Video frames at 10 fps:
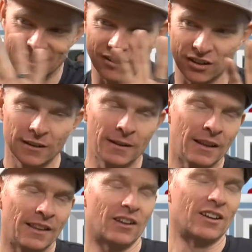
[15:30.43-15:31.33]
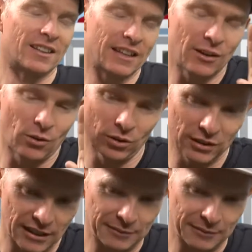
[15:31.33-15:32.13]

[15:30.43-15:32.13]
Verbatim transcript: They got, they got a thing called.